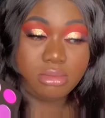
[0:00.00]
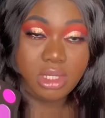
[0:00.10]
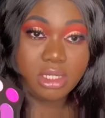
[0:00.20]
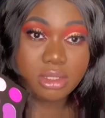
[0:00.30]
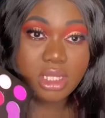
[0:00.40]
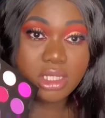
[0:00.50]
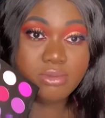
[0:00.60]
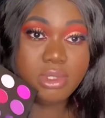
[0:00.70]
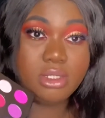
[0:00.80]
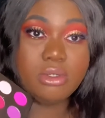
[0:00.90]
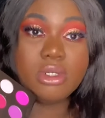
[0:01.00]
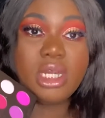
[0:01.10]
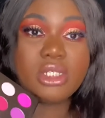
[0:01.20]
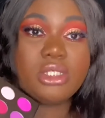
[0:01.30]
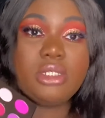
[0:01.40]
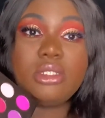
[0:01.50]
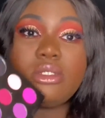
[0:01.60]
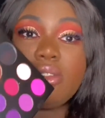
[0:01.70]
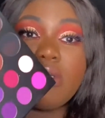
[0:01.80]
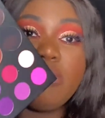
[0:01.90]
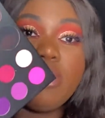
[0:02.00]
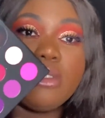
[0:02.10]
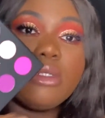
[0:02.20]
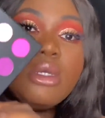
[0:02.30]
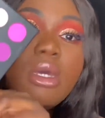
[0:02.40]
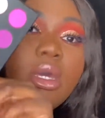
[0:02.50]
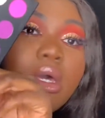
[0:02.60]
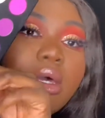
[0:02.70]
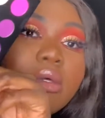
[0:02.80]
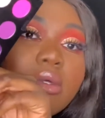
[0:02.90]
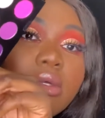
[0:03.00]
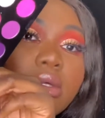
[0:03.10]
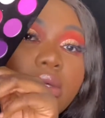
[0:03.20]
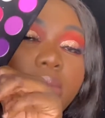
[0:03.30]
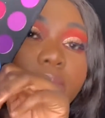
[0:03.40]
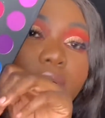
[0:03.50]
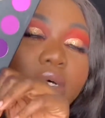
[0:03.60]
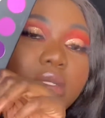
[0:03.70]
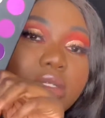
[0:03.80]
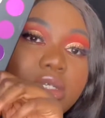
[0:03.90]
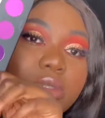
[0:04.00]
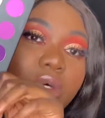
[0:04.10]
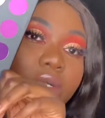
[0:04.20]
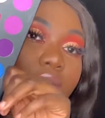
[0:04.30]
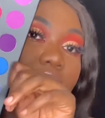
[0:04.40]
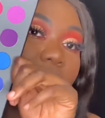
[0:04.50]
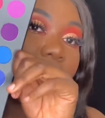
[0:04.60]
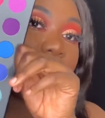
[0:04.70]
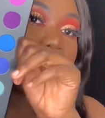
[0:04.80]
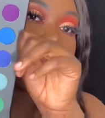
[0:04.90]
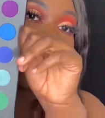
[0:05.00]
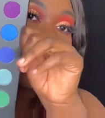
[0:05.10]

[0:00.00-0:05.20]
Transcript: Like, that's really good actually, do you know what I mean? But this is what it looks like.